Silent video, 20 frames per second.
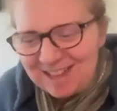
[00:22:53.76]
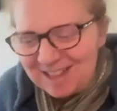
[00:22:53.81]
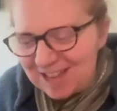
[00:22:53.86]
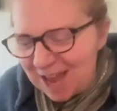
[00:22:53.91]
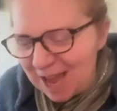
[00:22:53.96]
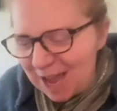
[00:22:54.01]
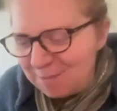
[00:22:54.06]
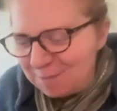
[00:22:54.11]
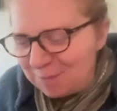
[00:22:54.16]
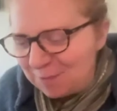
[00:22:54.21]

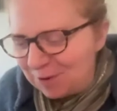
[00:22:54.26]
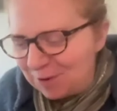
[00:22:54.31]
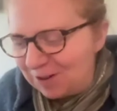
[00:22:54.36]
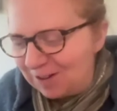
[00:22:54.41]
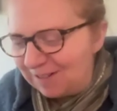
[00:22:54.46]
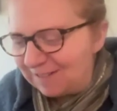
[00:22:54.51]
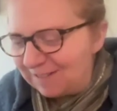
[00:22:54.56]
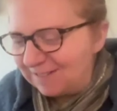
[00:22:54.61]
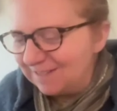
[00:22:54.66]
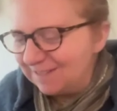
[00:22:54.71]
It's
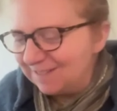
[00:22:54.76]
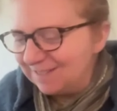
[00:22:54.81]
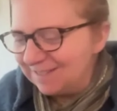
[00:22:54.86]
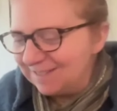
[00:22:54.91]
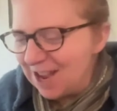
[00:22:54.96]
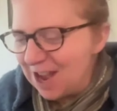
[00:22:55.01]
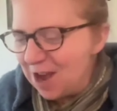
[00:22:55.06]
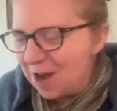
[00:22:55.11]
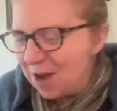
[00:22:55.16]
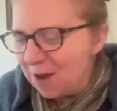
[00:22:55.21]
April.
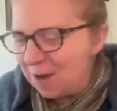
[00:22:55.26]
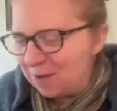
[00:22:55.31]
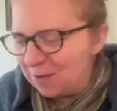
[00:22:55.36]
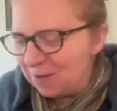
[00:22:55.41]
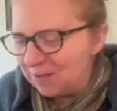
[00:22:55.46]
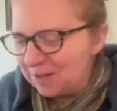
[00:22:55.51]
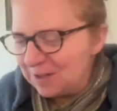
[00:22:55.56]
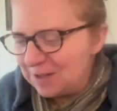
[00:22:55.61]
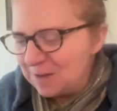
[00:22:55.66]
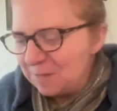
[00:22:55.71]

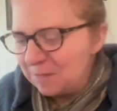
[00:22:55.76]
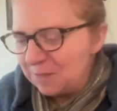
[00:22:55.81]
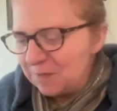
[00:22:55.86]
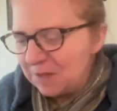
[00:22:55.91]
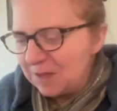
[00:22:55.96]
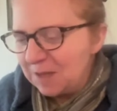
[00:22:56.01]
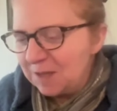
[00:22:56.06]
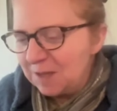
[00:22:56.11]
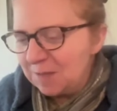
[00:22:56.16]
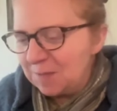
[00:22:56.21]
No.
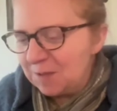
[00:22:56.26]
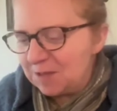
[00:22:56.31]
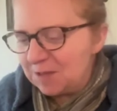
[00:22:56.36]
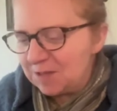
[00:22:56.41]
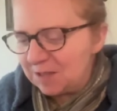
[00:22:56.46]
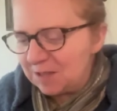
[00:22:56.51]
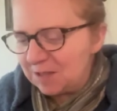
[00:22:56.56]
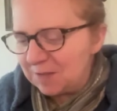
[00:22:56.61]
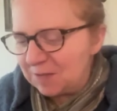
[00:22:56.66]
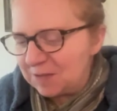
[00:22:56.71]
Let me
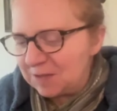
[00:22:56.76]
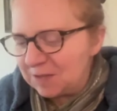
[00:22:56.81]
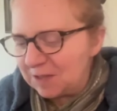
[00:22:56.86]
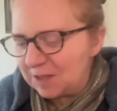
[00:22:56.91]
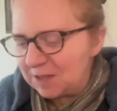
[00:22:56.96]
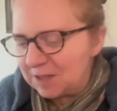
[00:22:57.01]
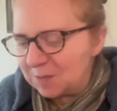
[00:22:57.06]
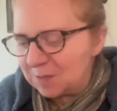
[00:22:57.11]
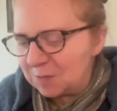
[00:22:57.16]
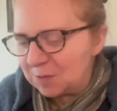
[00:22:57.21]
see if it
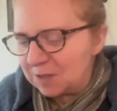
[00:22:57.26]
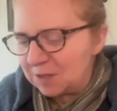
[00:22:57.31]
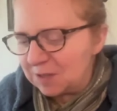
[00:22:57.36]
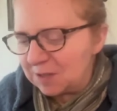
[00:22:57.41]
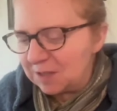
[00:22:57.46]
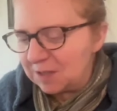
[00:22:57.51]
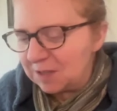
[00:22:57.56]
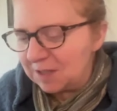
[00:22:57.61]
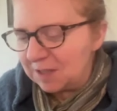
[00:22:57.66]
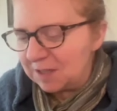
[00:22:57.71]
says
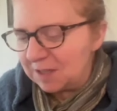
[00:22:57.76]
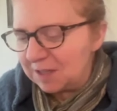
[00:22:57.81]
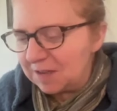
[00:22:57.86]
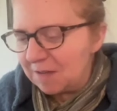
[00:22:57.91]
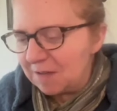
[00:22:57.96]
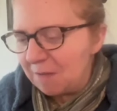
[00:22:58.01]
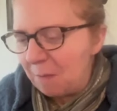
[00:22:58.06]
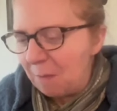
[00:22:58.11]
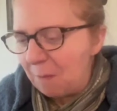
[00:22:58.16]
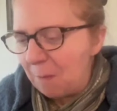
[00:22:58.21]
what
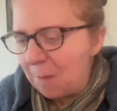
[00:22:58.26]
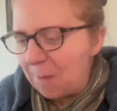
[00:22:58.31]
the